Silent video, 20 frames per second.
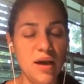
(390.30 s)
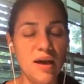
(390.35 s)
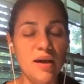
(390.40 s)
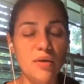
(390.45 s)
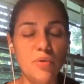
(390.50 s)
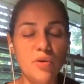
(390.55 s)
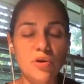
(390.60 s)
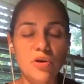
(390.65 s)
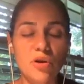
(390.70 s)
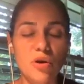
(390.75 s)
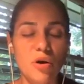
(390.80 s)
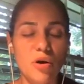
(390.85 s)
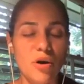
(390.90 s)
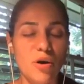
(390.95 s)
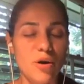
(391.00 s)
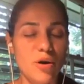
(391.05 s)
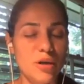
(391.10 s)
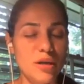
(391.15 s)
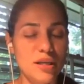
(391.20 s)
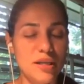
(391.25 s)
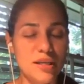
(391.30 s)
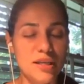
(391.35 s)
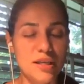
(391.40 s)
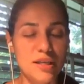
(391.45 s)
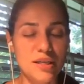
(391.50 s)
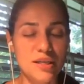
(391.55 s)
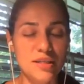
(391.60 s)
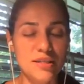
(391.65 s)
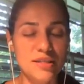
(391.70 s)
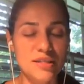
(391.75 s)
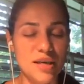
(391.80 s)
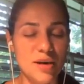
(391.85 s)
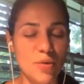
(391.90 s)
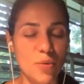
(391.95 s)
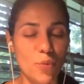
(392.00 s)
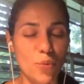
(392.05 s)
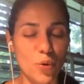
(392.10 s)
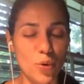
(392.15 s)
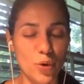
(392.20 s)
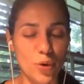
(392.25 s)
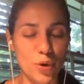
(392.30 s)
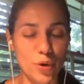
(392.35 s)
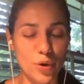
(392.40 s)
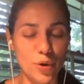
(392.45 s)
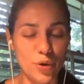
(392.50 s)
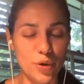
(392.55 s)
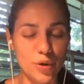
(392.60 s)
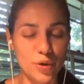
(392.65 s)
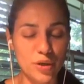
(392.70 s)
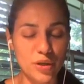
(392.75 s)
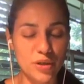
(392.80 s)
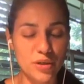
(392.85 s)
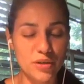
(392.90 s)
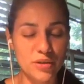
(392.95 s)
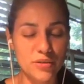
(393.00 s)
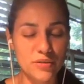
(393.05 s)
our colleagues at work,